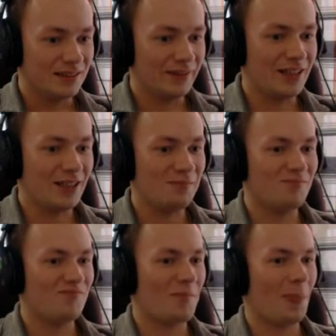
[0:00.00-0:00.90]
There
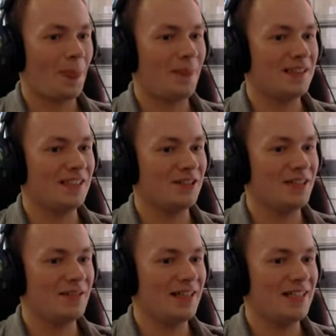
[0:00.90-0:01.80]
we go. Let's
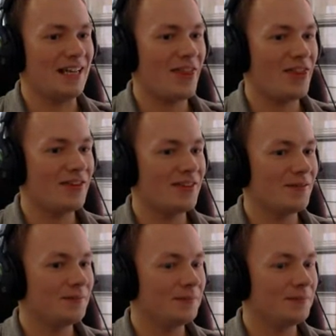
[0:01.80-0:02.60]
increase the rate of deaths.